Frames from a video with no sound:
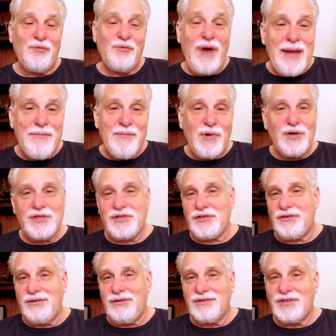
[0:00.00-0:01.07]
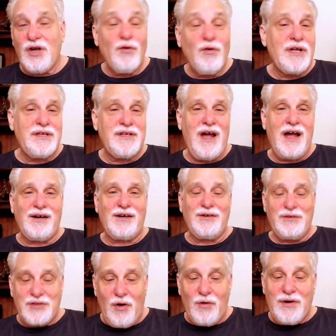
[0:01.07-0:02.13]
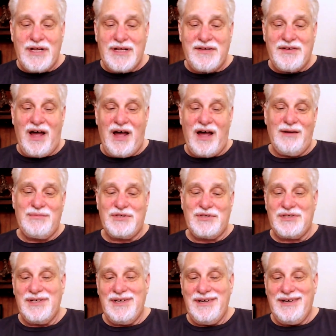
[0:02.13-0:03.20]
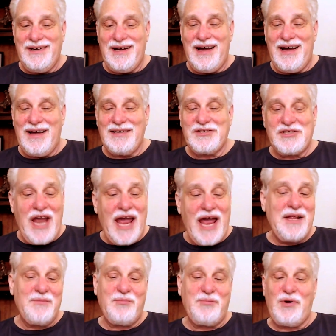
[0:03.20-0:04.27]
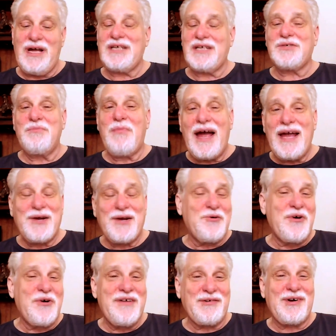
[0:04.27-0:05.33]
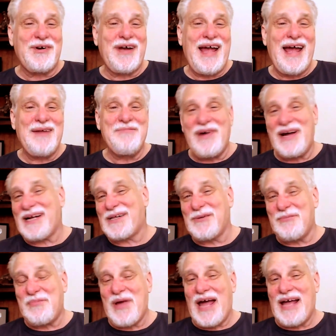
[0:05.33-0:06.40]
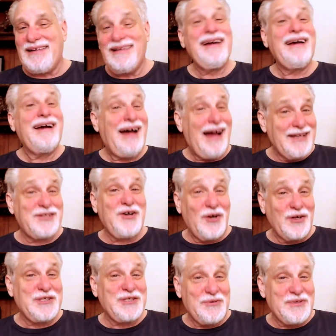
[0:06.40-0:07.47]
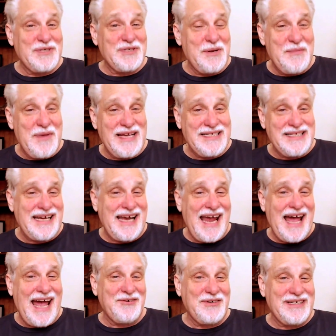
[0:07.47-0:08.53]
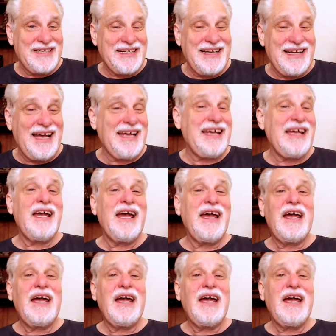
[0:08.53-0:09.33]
Ray Mercer, Tony Tucker, Tony Tubbs, Shannon Briggs, Mike Weaver, and Michael Bent. I told you it was an amazing gathering, didn't I?